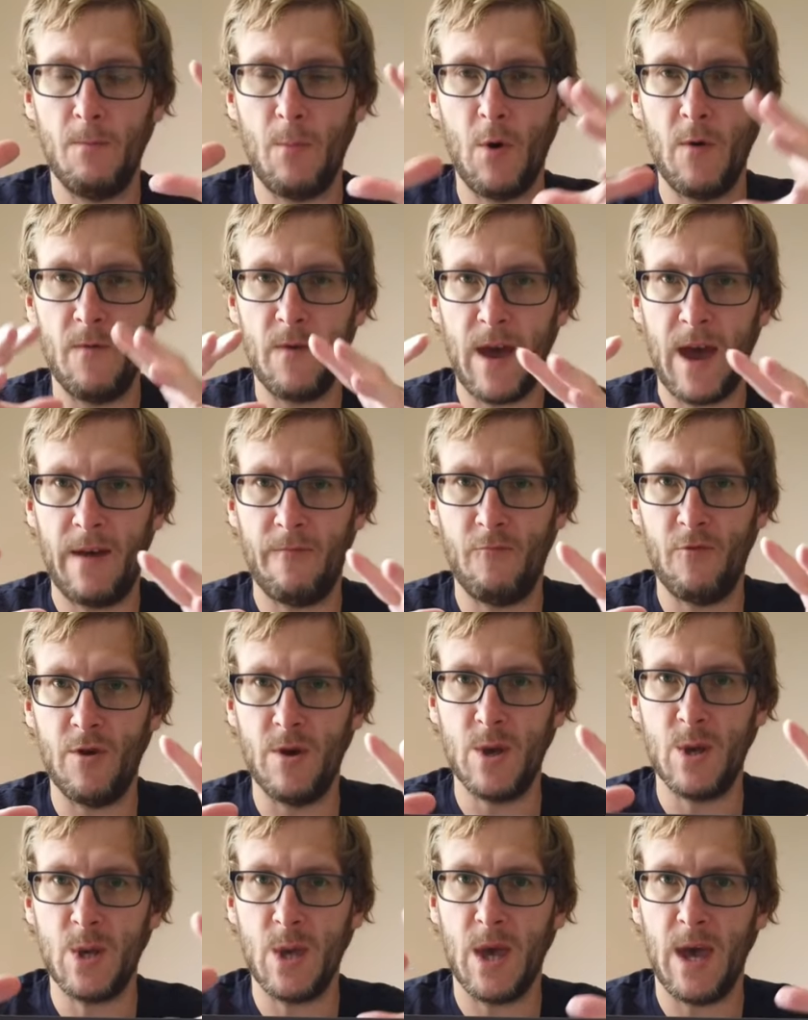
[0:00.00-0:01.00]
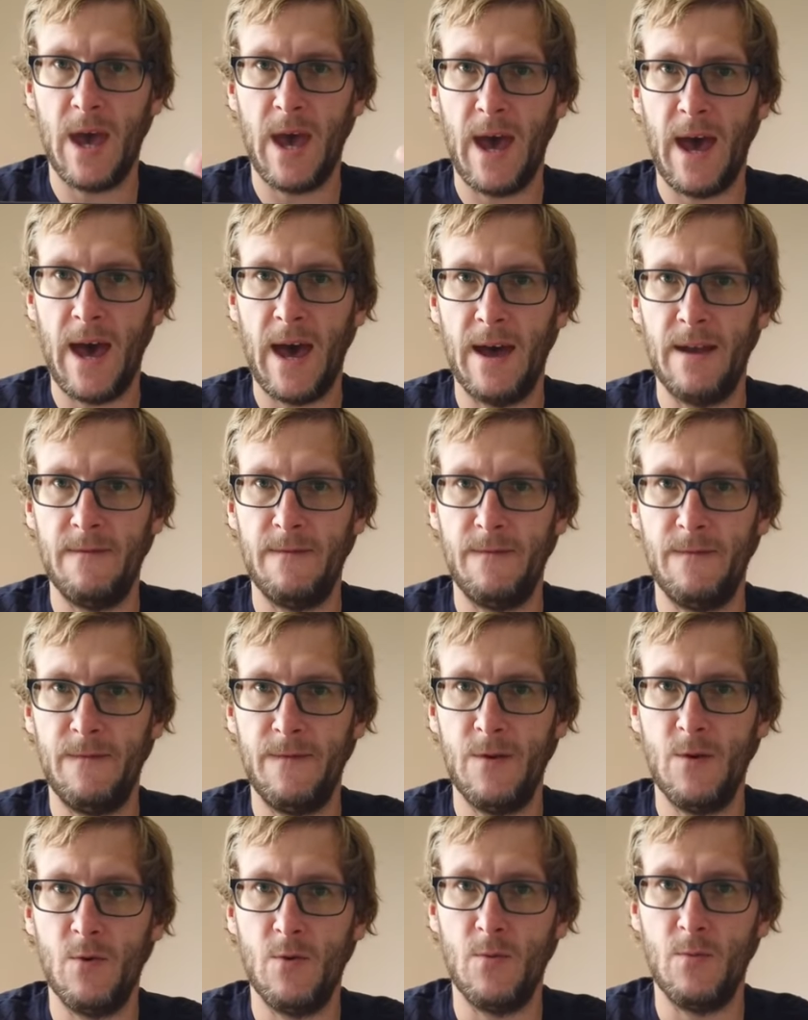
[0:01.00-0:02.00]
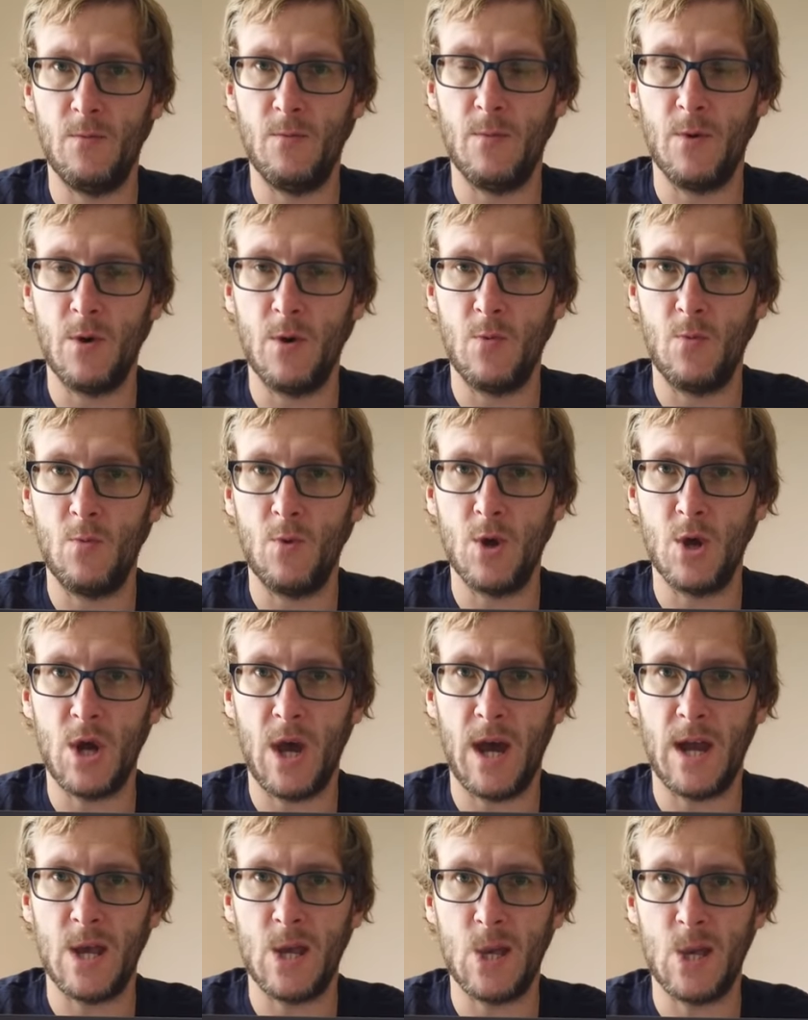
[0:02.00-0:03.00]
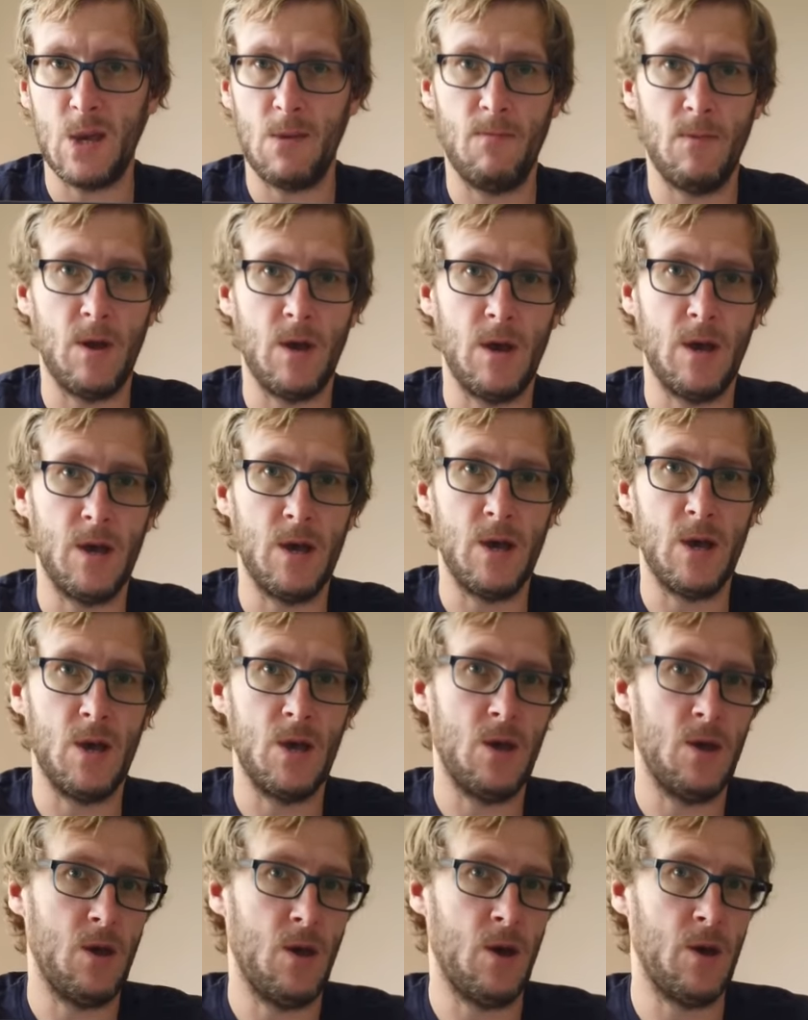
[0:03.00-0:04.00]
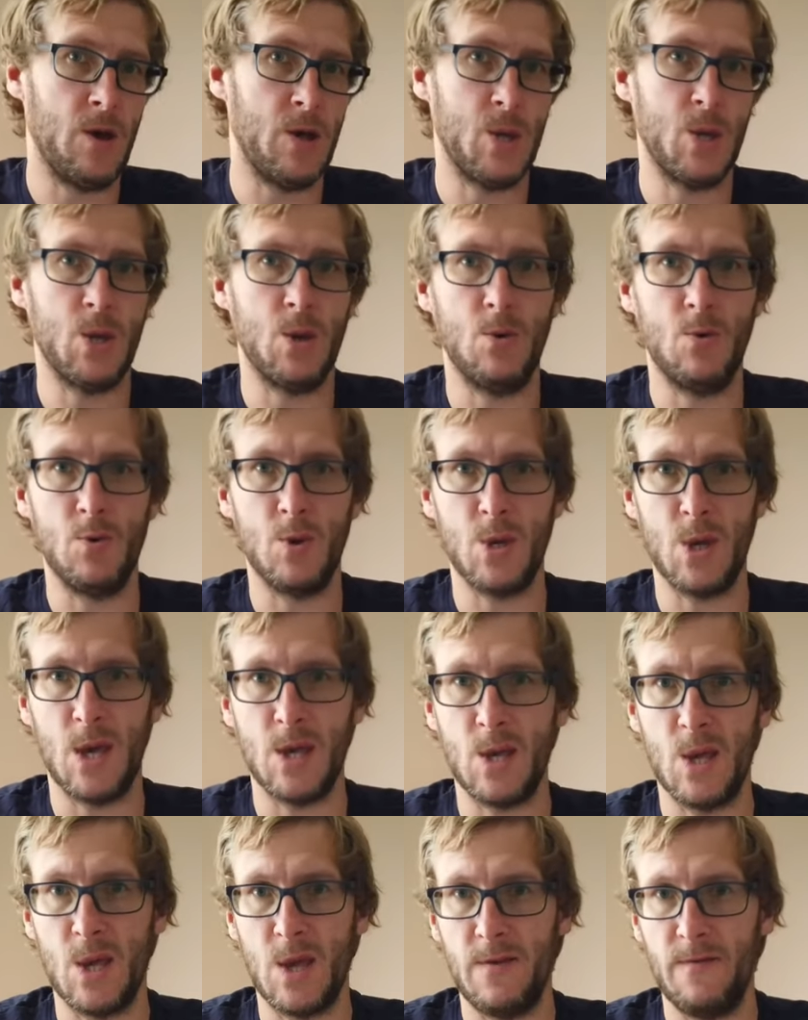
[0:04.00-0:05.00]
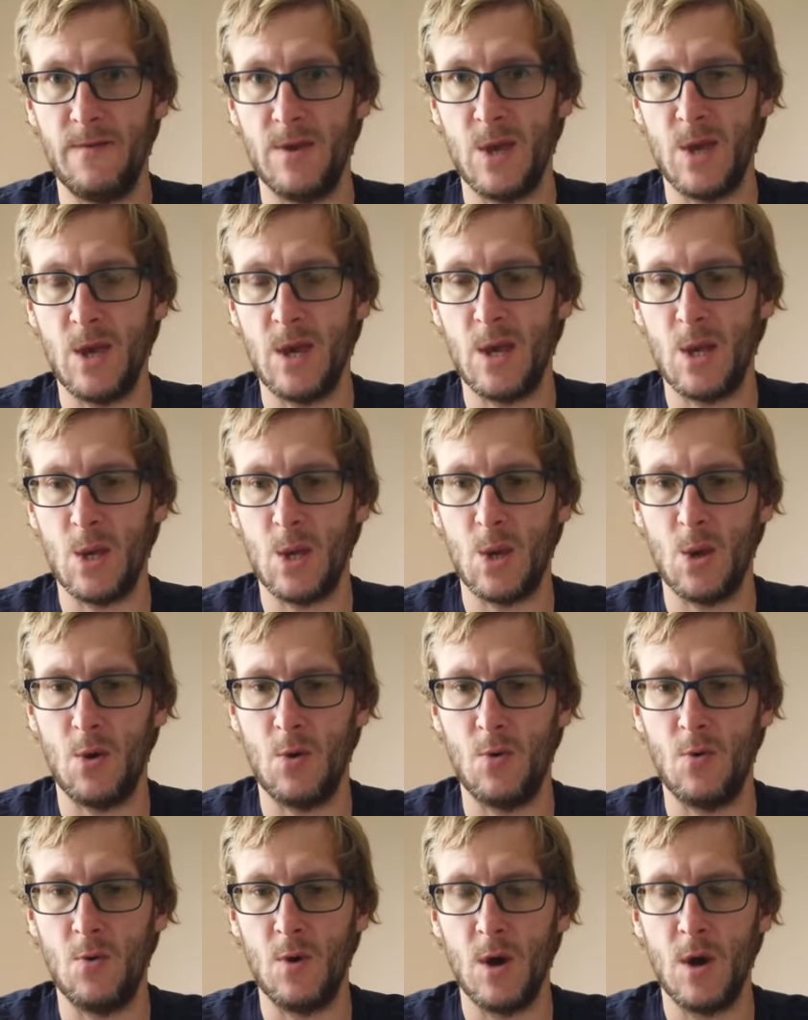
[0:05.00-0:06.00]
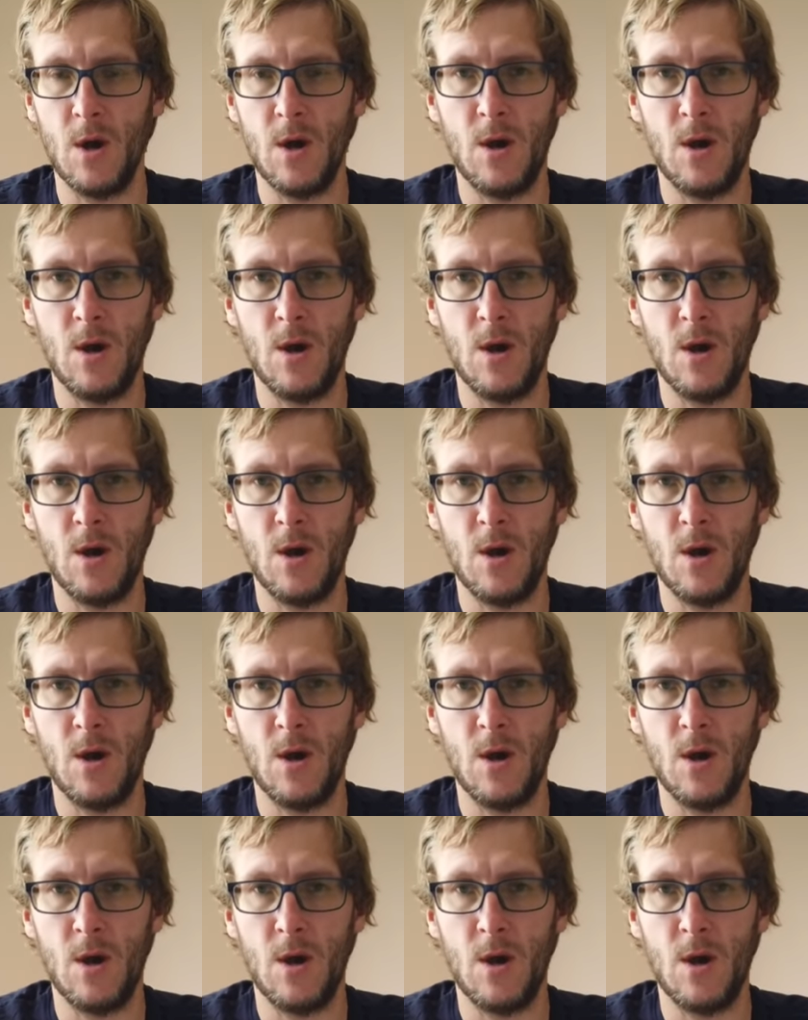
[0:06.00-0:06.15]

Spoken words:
Both cameras had film which had a similar ISO sensitivity, so